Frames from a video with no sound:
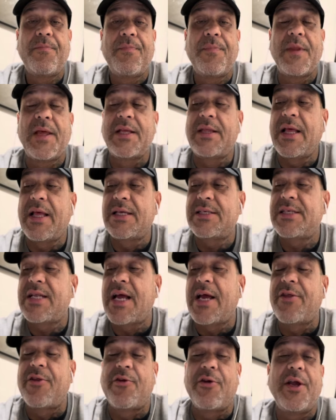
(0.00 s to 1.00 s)
That's
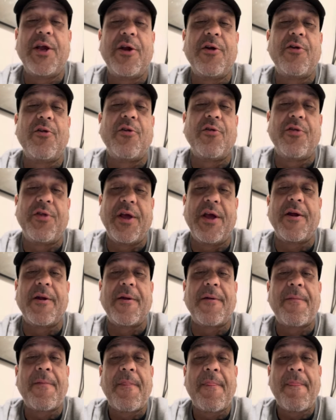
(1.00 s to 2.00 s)
neither here nor
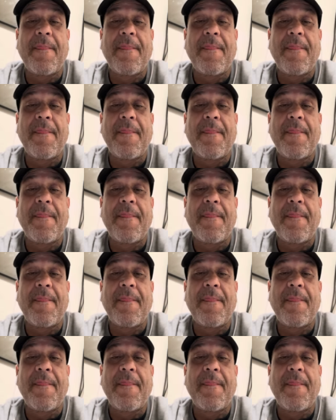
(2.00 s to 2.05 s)
there.